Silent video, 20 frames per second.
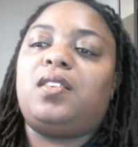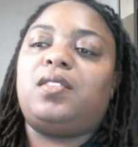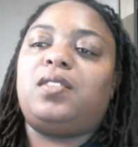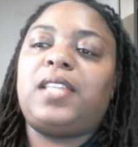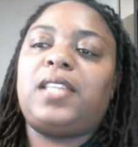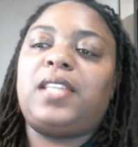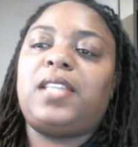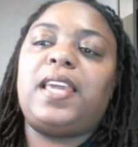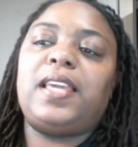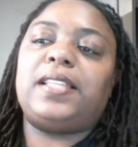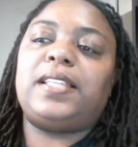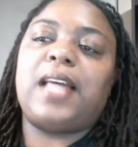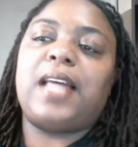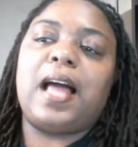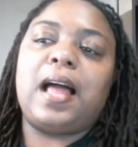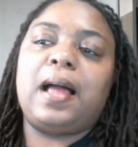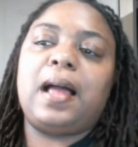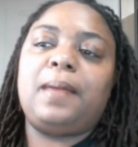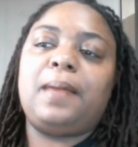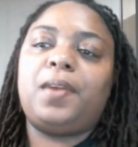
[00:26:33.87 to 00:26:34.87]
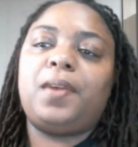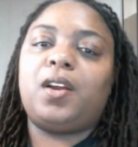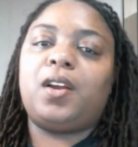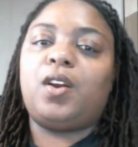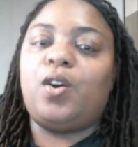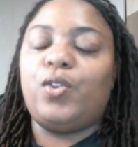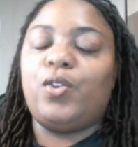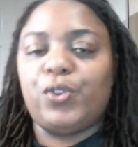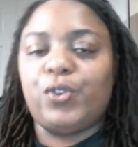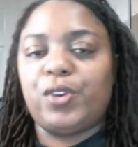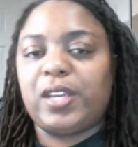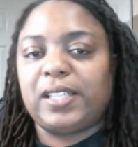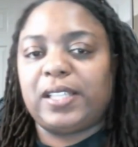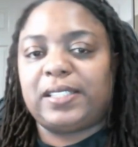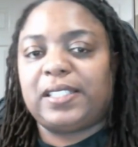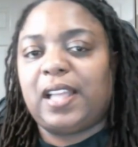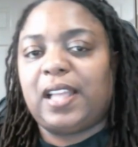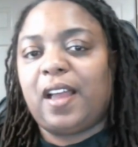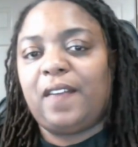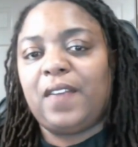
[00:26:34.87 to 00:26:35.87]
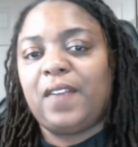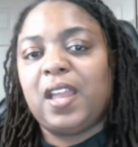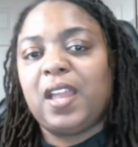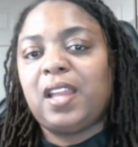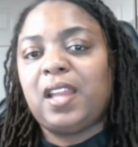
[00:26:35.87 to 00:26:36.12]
take your time, go through your stuff.